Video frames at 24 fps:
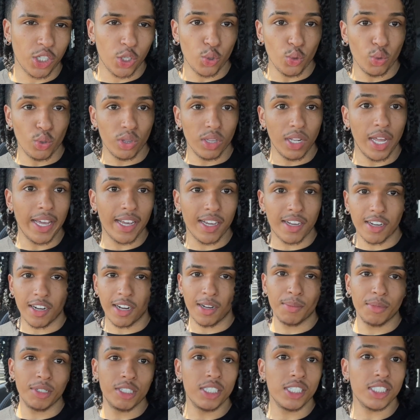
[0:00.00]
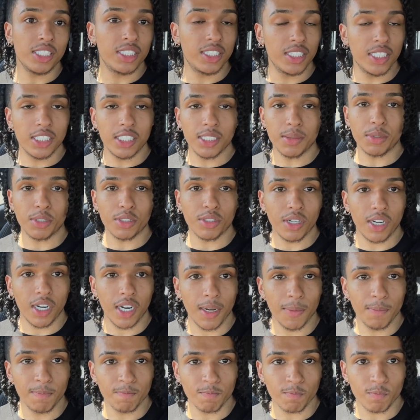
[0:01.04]
you like, comment, share,
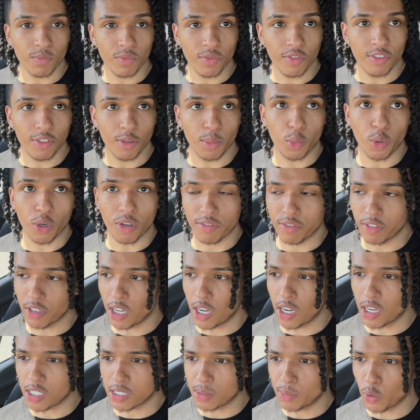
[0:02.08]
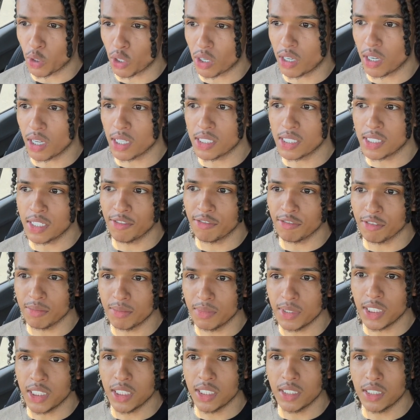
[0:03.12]
subscribe for more vlogs, more content from
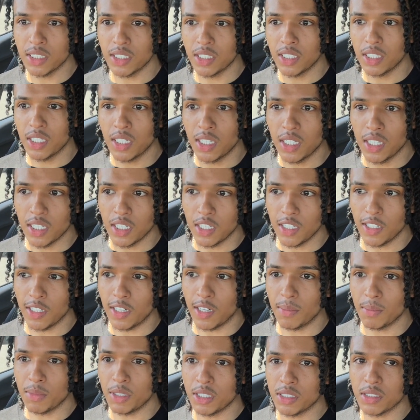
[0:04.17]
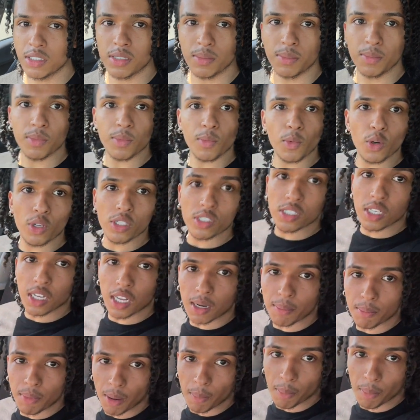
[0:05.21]
me. You know what I mean? It's more into like my